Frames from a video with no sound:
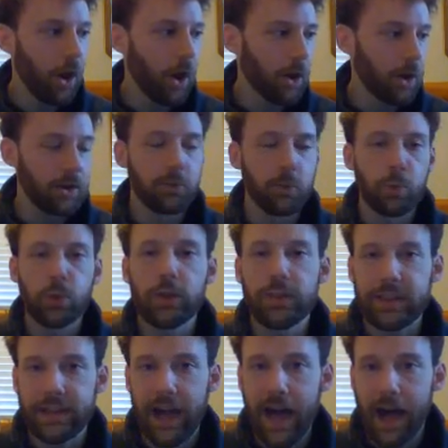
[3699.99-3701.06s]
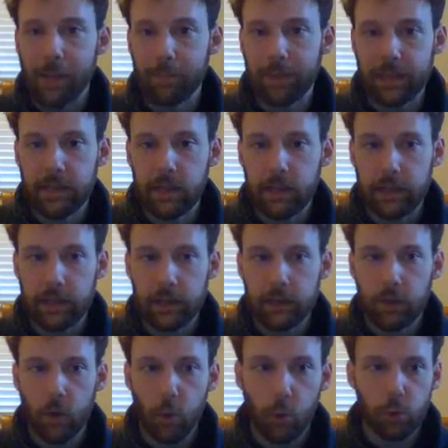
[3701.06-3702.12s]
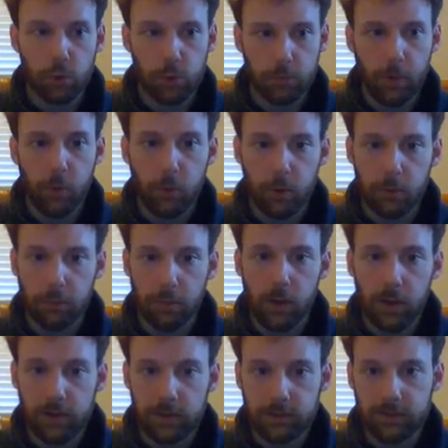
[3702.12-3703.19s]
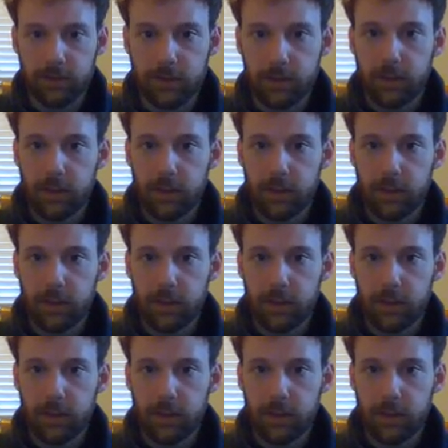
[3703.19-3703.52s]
are really common in older poker books.